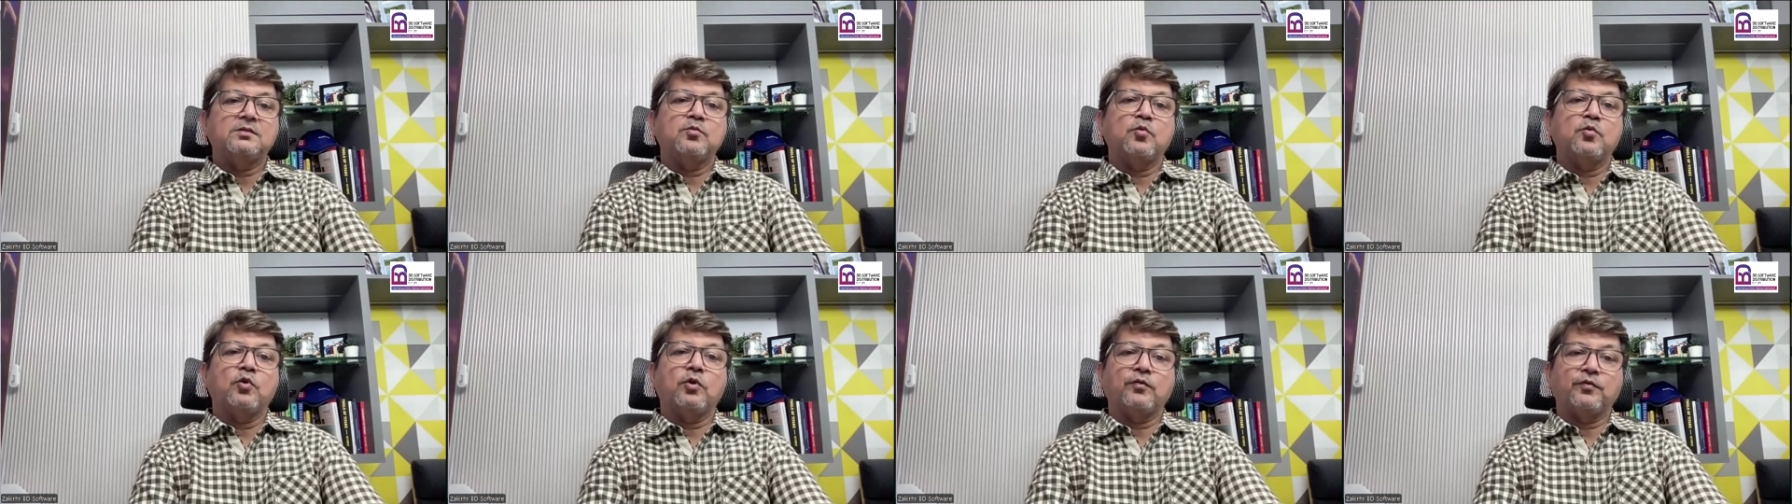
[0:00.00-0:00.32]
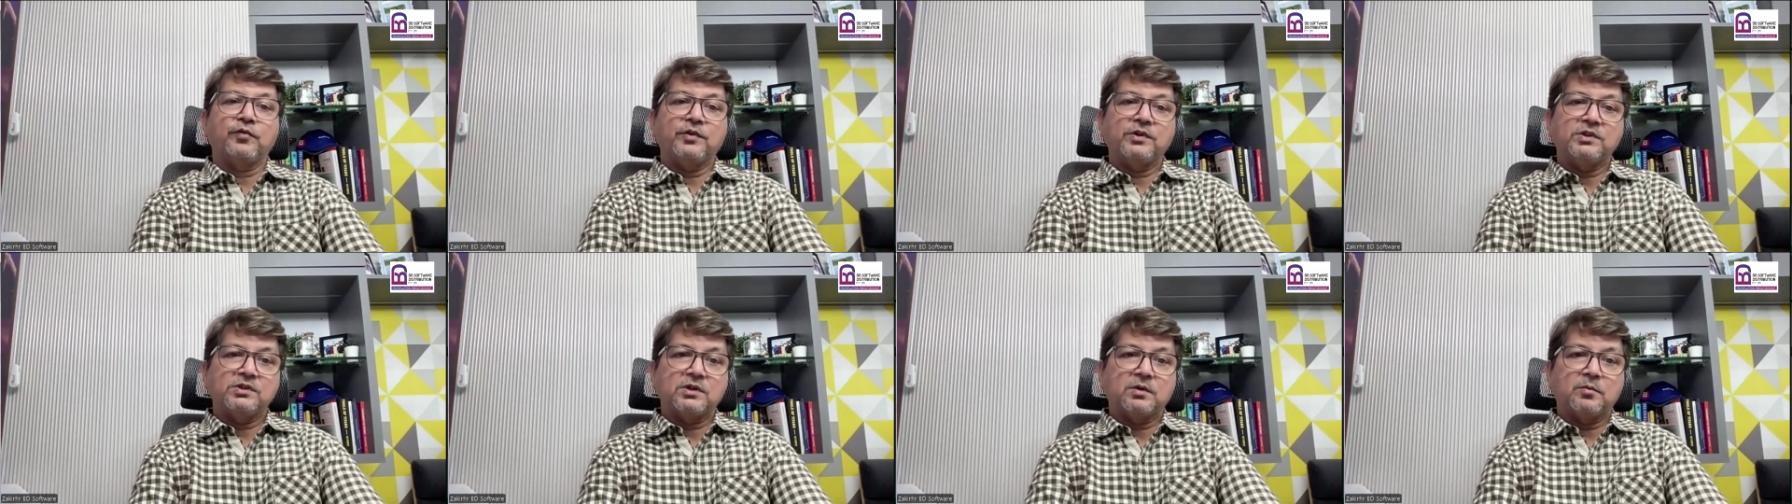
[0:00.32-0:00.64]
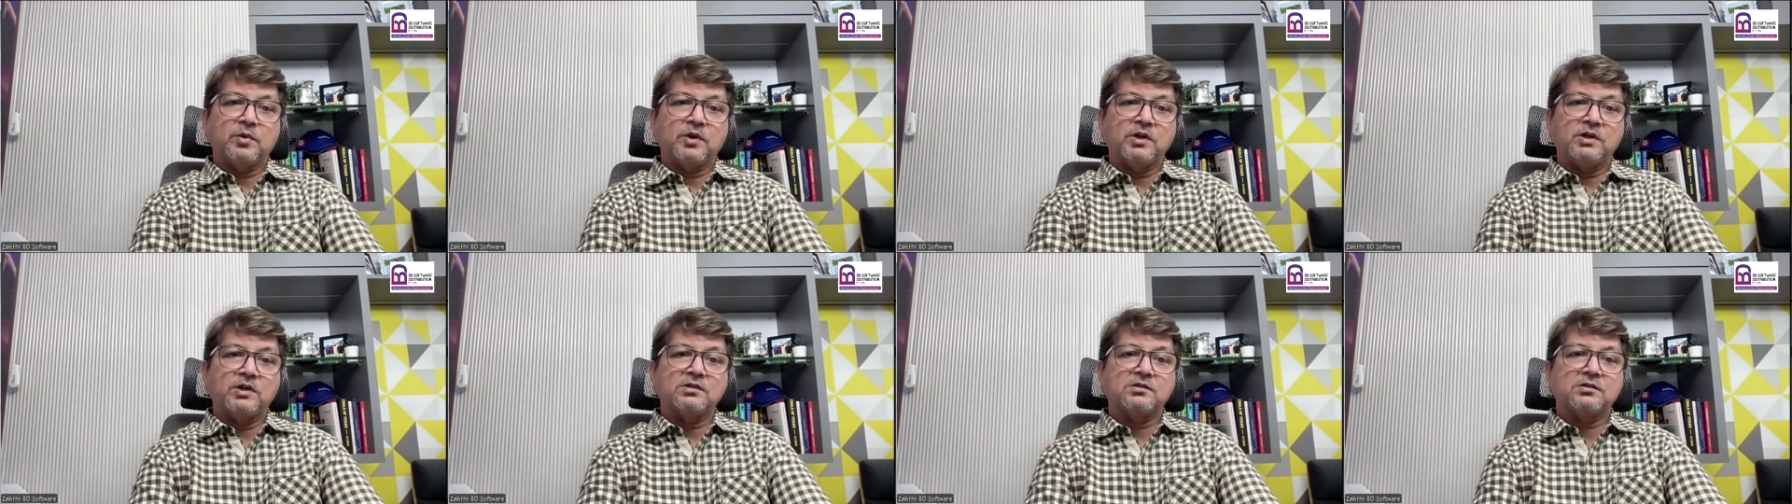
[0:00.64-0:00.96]
more
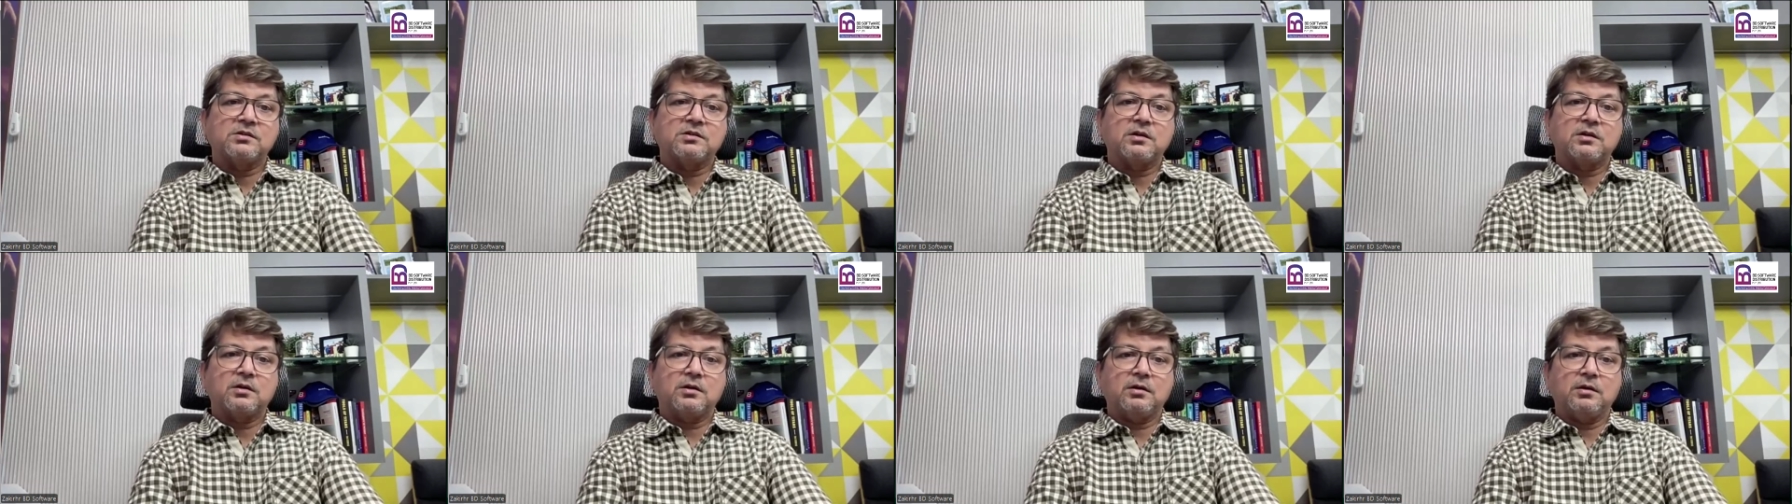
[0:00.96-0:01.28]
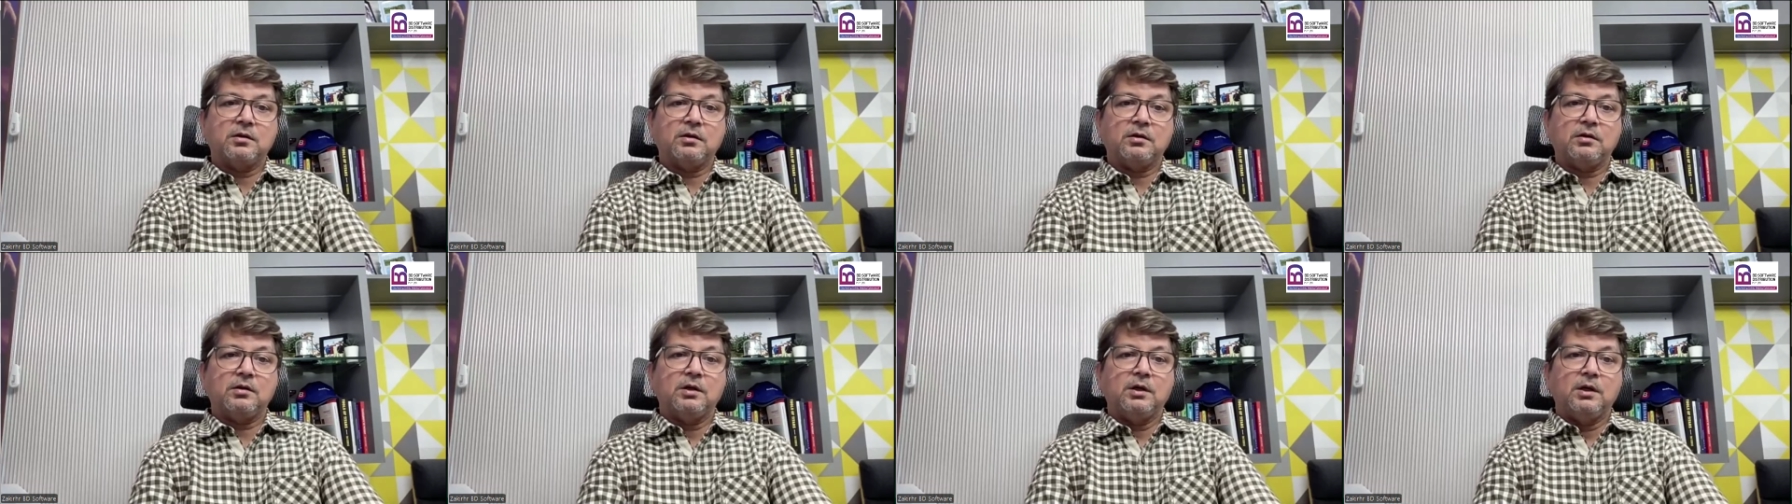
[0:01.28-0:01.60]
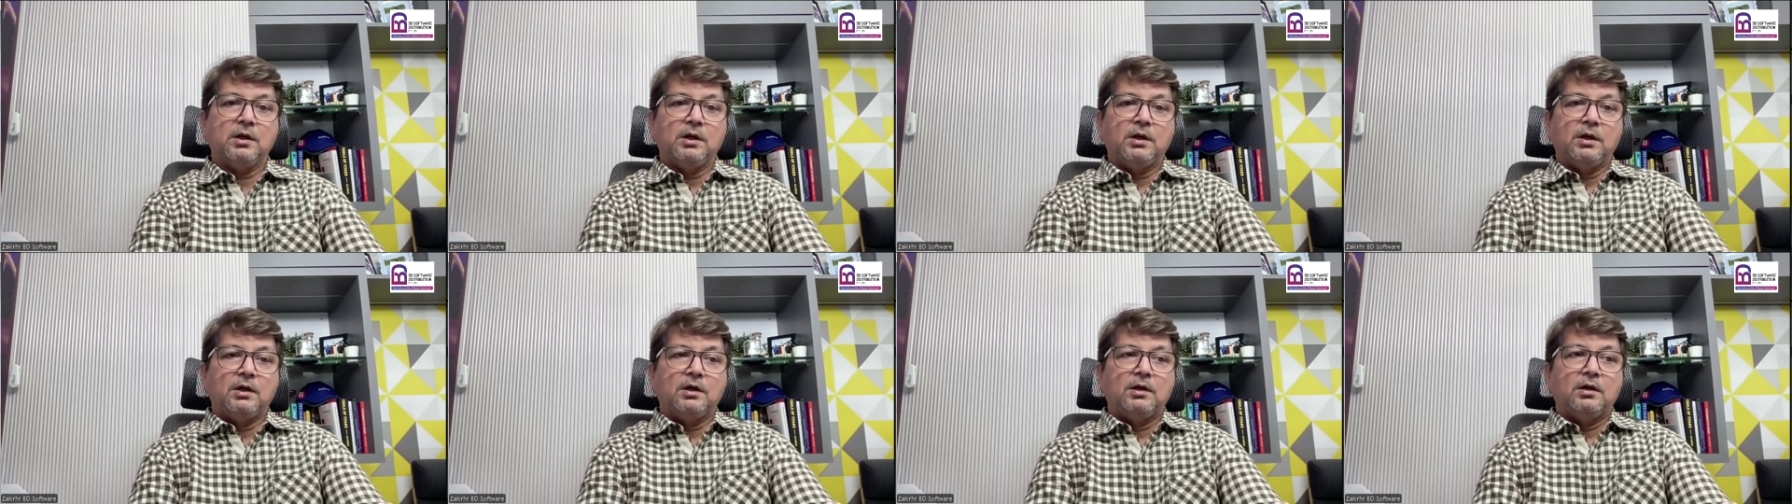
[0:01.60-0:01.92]
feature-based
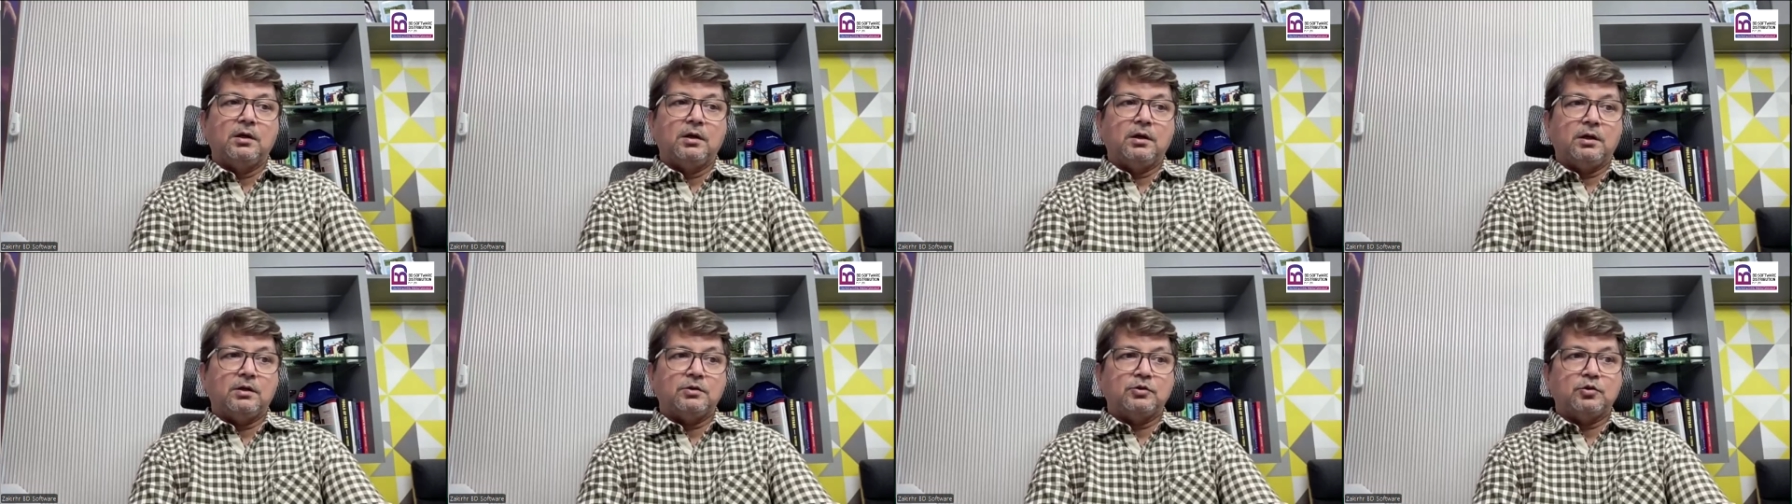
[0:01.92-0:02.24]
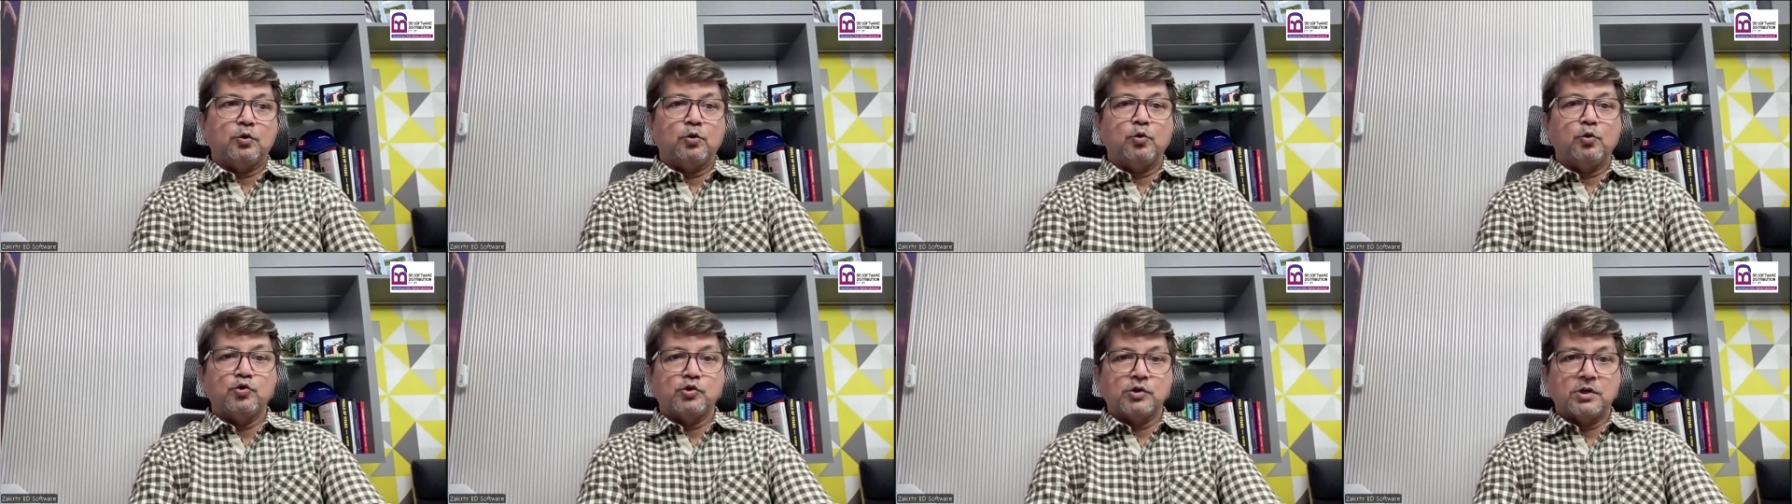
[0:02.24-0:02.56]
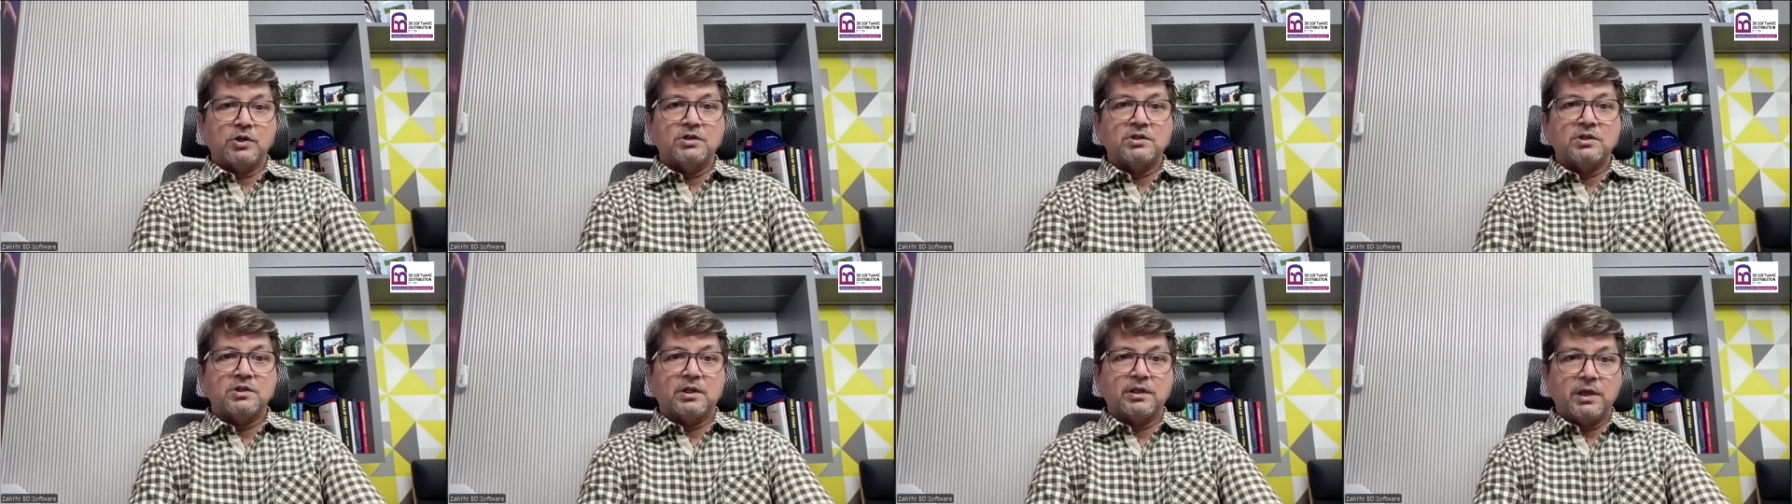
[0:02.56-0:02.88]

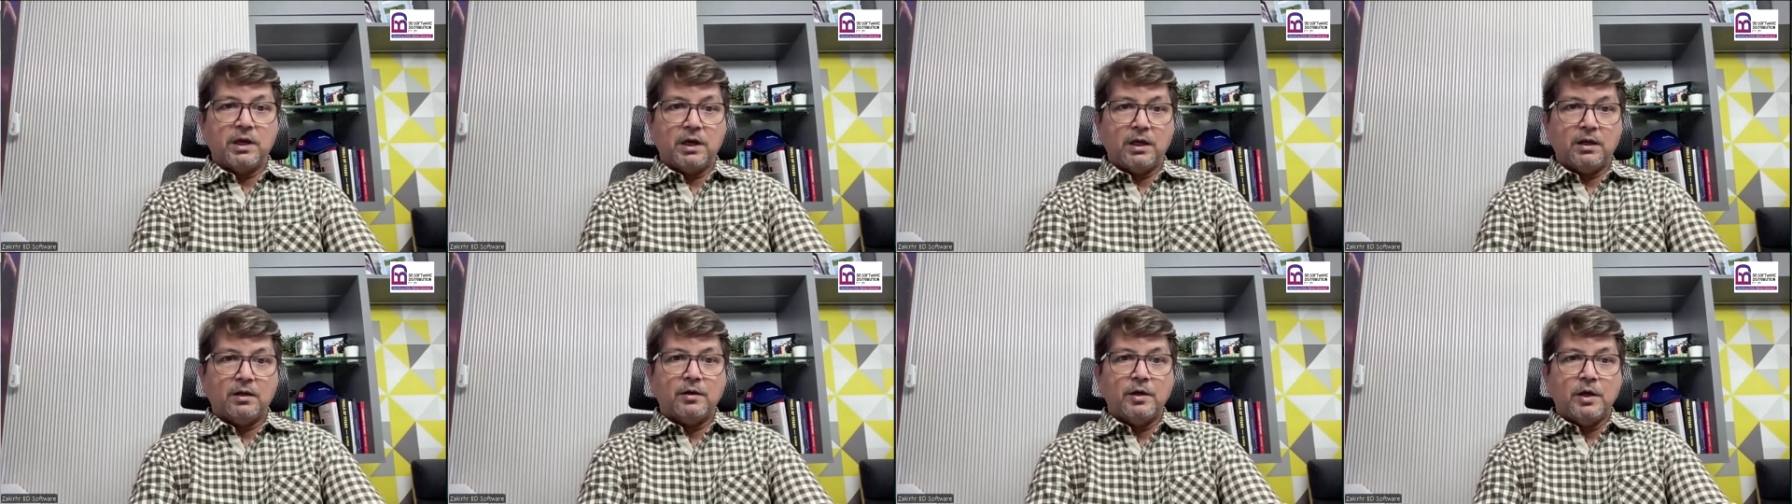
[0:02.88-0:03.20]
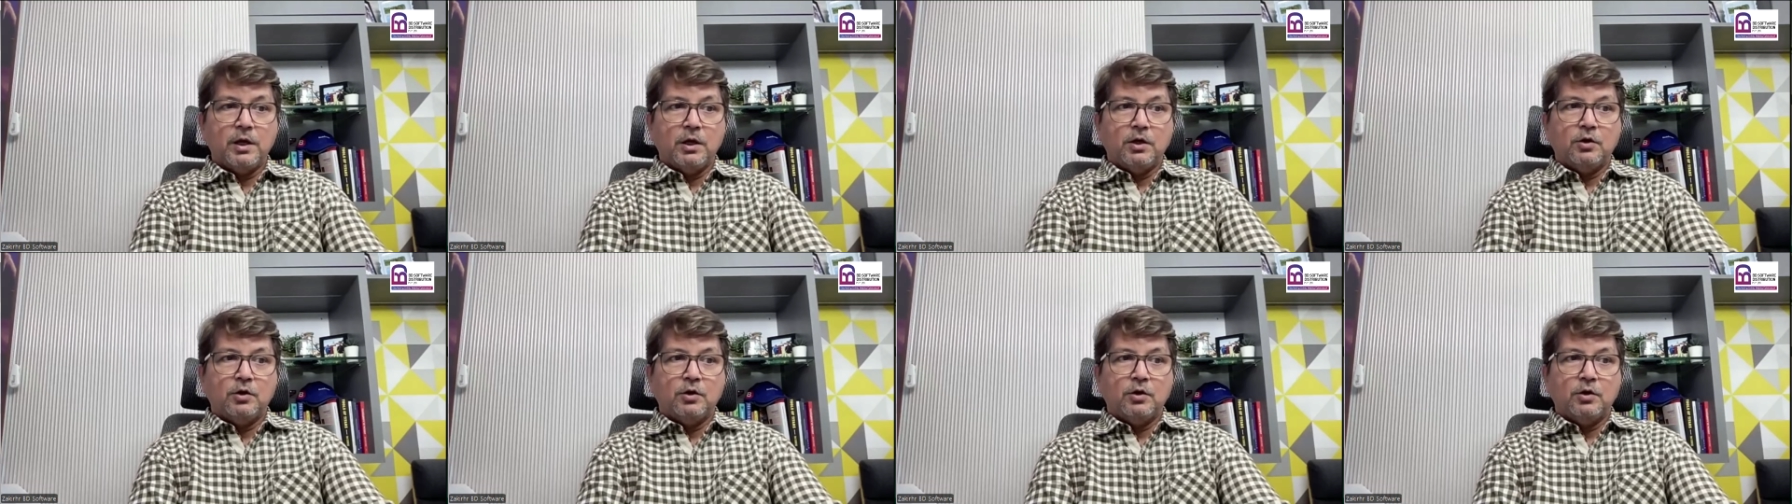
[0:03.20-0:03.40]
solutions are there.